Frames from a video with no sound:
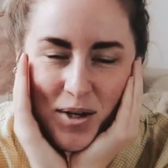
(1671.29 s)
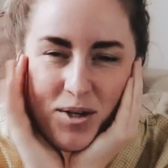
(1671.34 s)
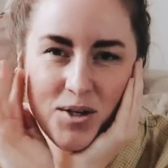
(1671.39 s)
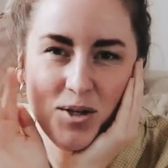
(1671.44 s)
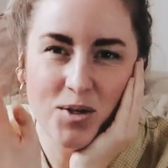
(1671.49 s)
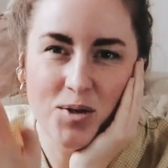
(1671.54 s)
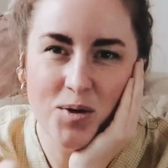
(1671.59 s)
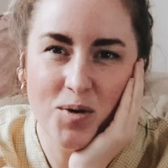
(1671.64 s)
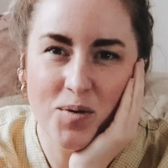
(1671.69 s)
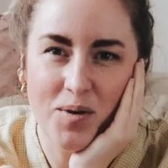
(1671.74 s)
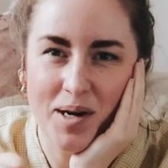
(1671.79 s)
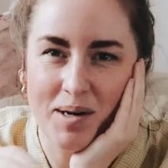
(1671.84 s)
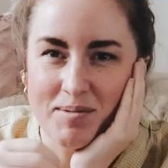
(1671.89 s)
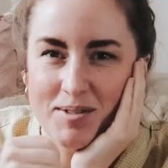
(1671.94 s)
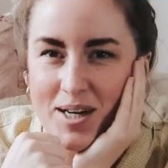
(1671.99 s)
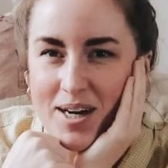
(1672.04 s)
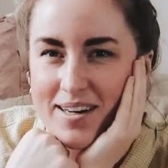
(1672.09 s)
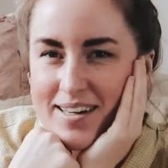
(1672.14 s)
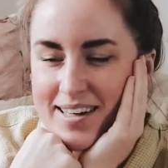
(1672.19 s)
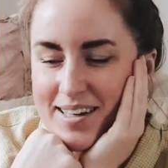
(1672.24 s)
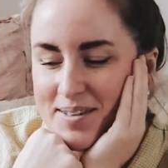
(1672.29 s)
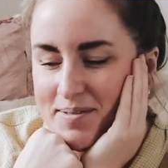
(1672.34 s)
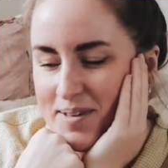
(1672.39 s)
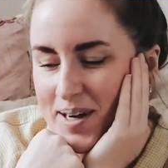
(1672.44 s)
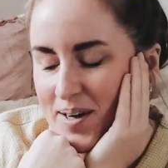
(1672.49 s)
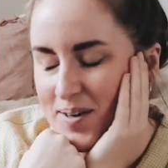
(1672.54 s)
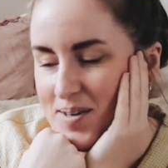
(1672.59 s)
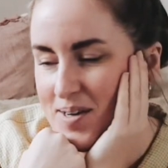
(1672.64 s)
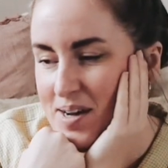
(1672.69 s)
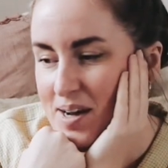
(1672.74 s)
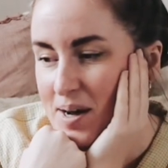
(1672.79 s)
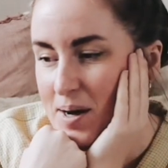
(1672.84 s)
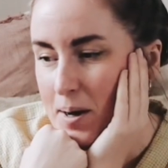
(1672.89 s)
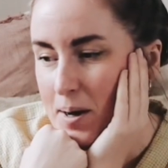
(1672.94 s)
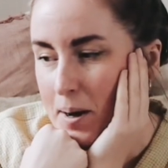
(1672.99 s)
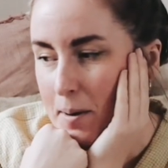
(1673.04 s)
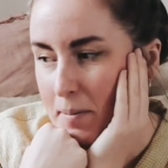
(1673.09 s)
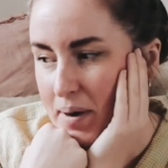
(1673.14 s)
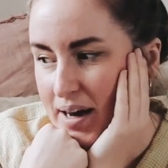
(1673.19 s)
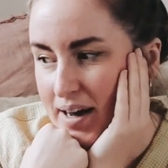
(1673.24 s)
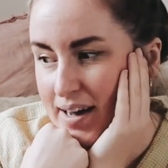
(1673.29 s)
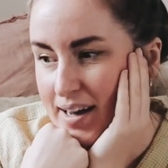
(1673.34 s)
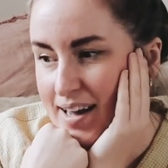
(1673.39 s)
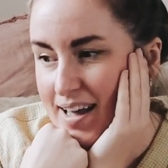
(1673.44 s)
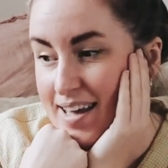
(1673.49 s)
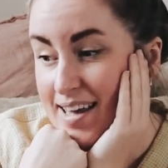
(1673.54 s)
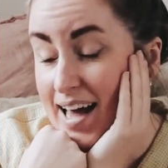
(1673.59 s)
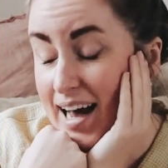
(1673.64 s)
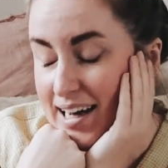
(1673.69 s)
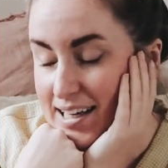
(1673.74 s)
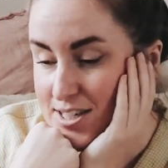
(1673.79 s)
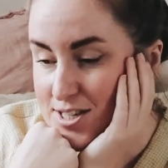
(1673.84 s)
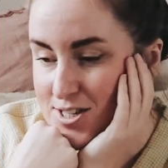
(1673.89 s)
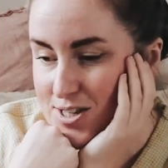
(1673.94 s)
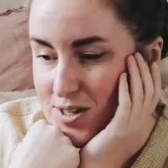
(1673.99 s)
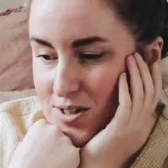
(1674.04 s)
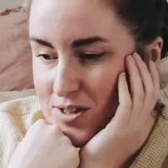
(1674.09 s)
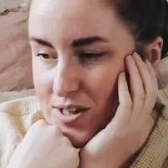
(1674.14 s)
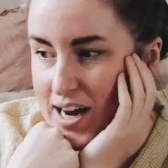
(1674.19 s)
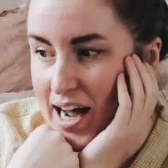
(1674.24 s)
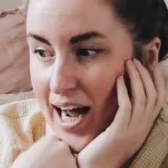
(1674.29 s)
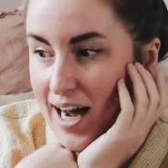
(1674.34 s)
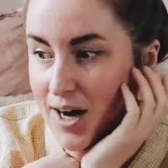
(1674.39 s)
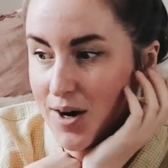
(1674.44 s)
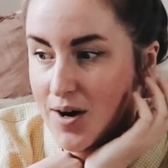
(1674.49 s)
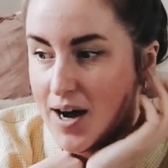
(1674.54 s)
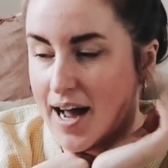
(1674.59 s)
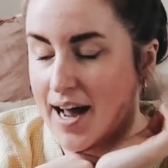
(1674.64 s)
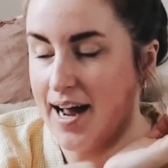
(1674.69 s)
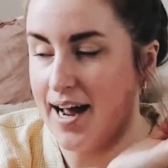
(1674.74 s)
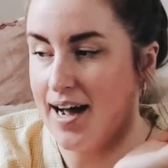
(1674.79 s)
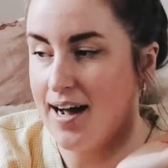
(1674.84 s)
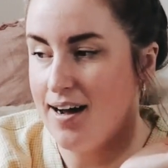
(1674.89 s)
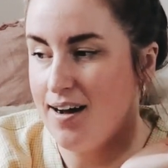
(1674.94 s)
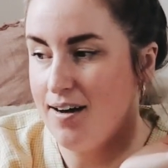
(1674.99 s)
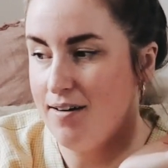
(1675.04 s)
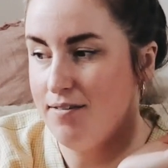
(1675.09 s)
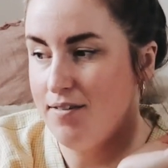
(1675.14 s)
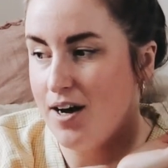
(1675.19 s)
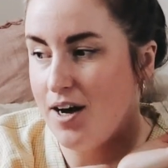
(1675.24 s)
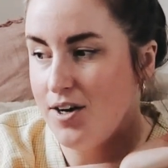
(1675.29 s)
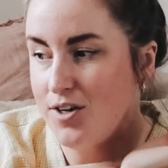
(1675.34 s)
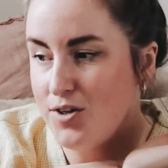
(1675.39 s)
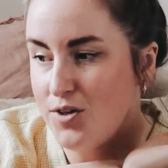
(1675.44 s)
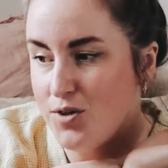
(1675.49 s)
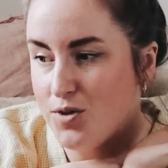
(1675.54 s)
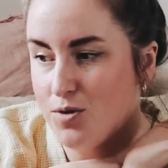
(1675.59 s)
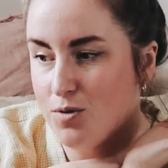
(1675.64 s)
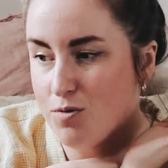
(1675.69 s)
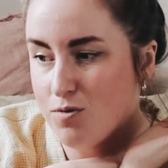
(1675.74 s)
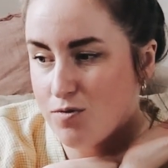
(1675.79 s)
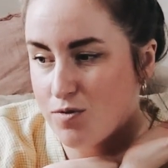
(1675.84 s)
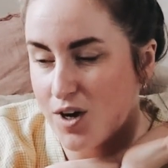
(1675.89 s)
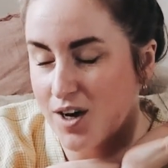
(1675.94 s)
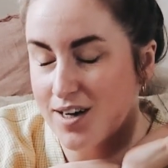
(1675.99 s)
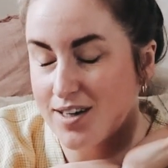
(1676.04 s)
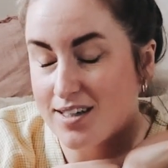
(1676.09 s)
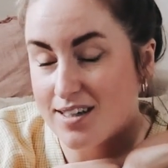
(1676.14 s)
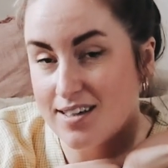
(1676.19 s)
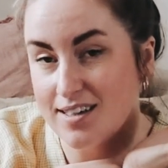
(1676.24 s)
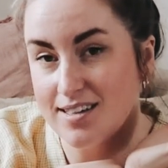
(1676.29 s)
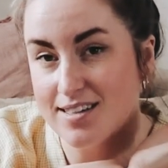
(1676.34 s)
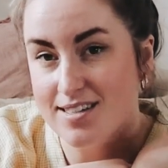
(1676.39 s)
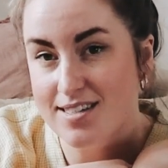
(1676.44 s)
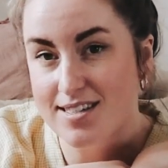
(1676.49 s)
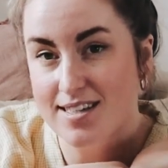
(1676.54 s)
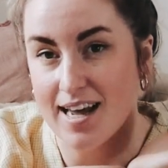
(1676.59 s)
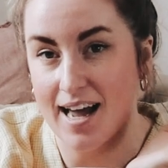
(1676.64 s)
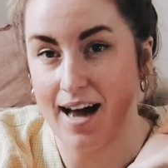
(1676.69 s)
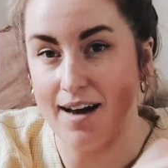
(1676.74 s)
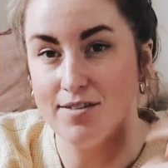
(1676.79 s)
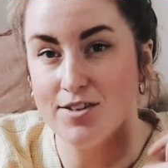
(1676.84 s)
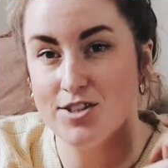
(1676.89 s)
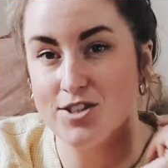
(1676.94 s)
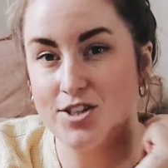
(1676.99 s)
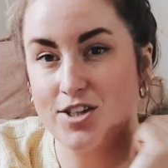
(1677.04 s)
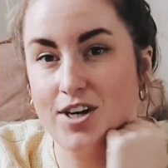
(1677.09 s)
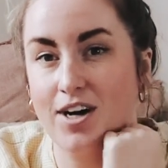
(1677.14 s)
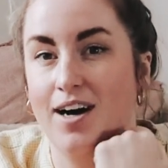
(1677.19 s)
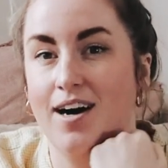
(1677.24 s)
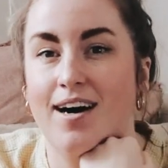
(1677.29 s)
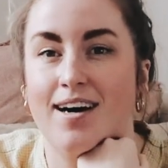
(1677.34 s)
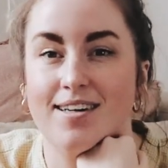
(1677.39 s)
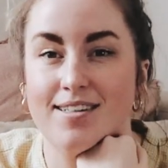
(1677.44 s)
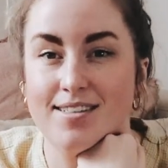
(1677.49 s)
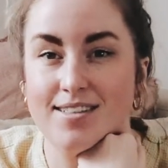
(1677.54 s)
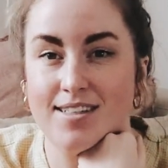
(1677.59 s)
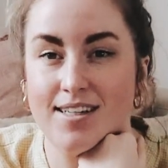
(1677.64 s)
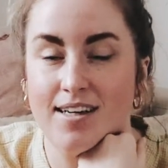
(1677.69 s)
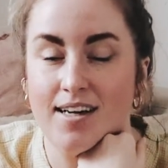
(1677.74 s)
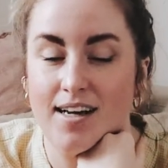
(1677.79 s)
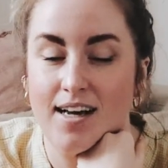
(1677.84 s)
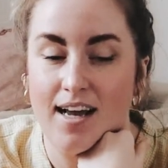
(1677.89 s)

You know what I'm talking about. But yeah, so now I have a new fun scavenger hunt